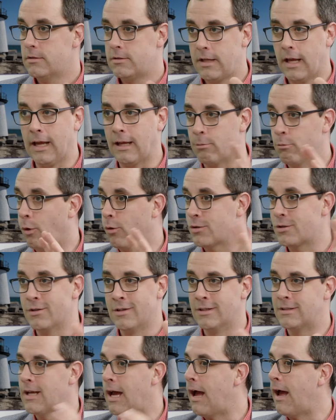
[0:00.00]
take most of
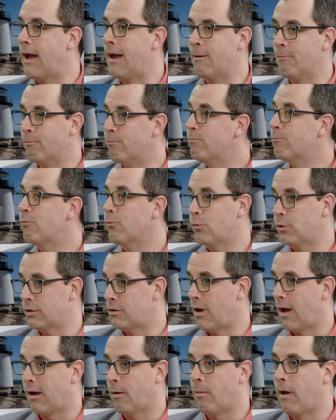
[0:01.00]
the time when you
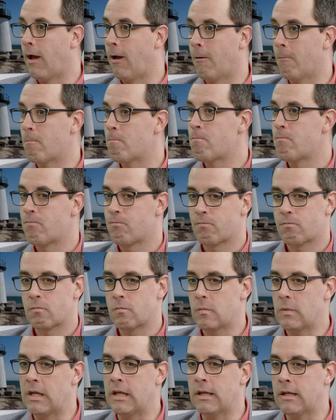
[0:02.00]
talk about
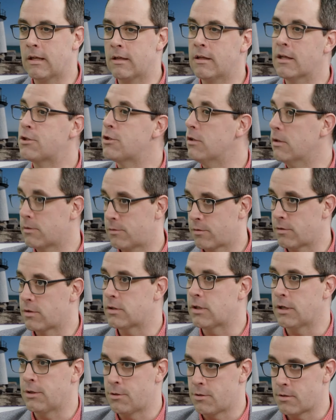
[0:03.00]
any initiatives for
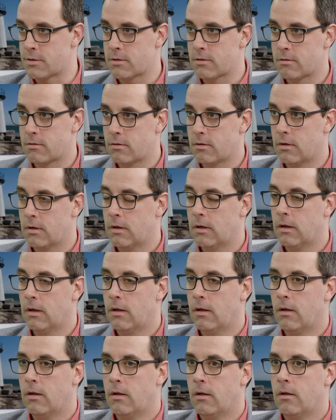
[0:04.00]
seniors.
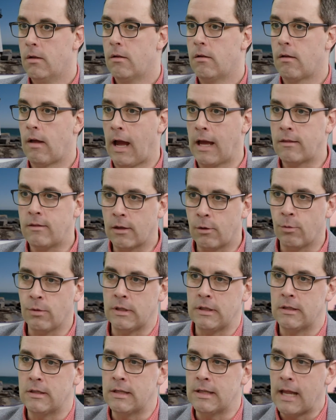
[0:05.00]
I think we
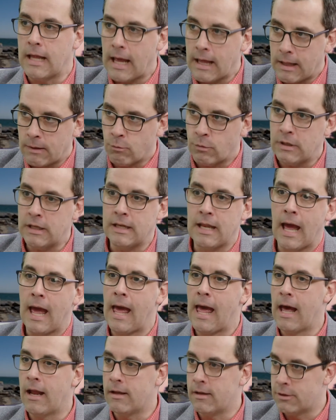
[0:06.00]
need to we need to
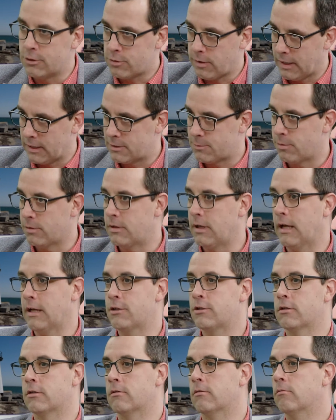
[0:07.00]
add in
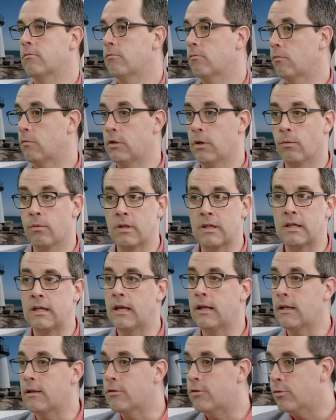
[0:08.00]
transportation. You know,
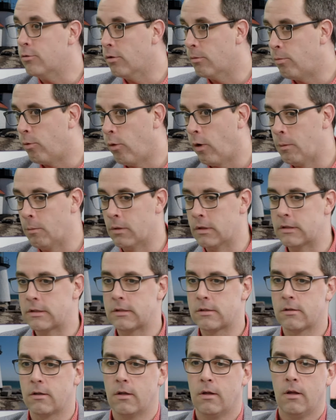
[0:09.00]
getting to
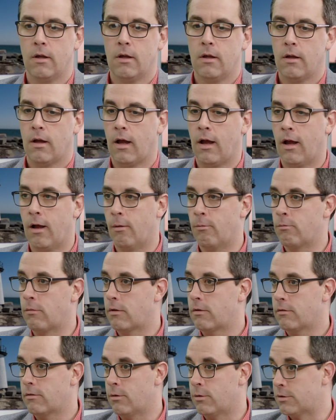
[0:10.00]
appointments.
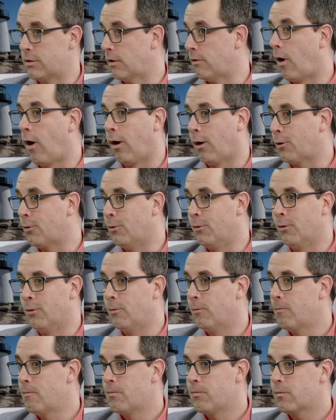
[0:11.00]
Um, there's an
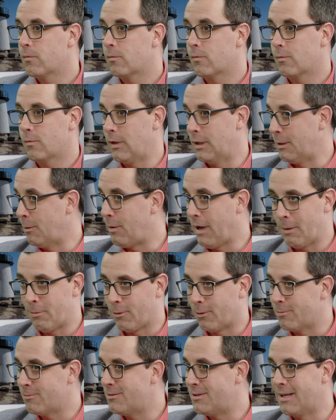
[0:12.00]
article in the
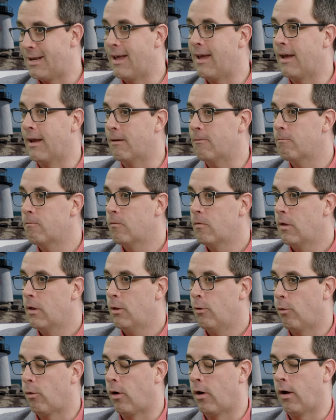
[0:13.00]
paper today
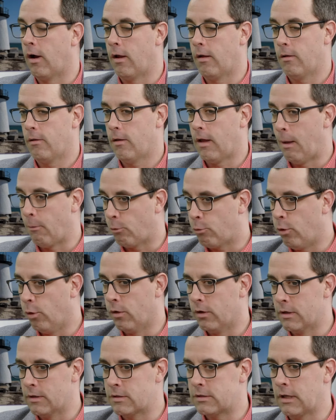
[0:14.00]
where I'm
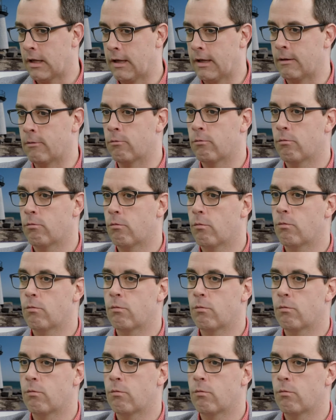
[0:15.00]
quoted as saying